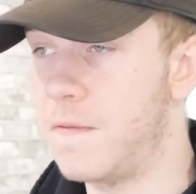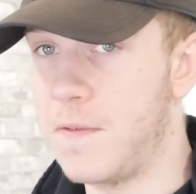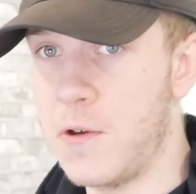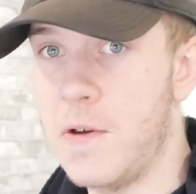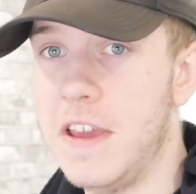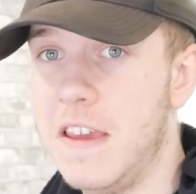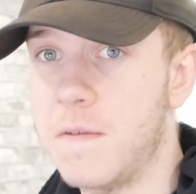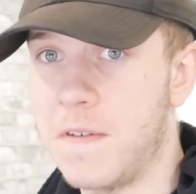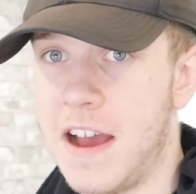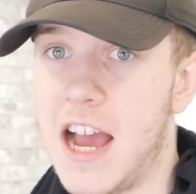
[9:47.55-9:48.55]

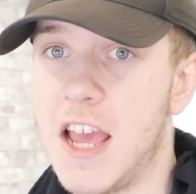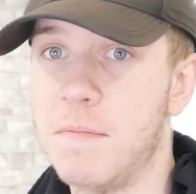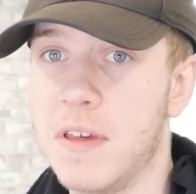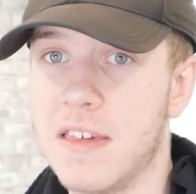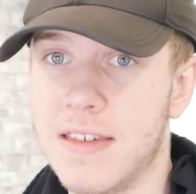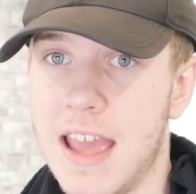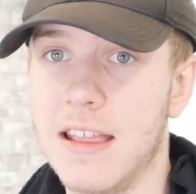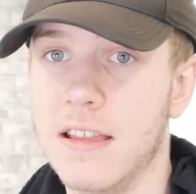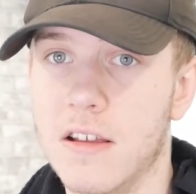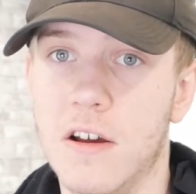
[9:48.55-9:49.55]

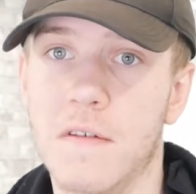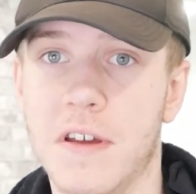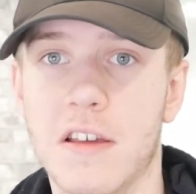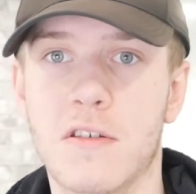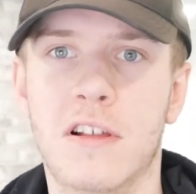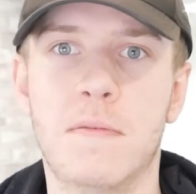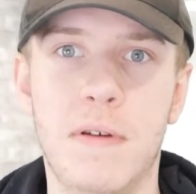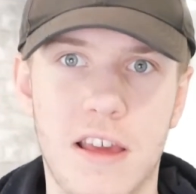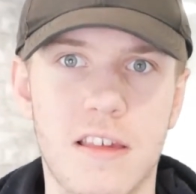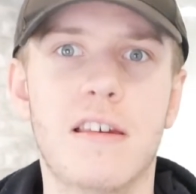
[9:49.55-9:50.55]
35% of it. So let's
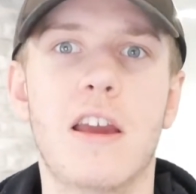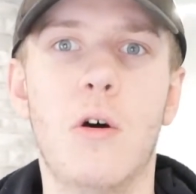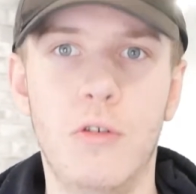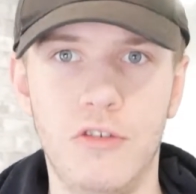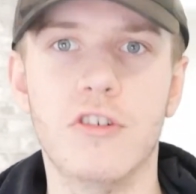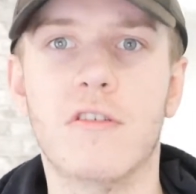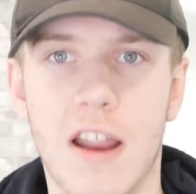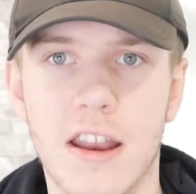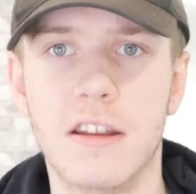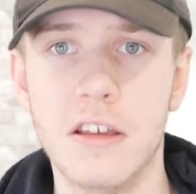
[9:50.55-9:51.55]
say 100
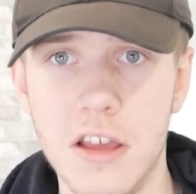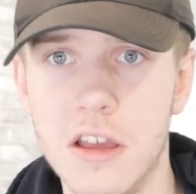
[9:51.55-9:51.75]
grand.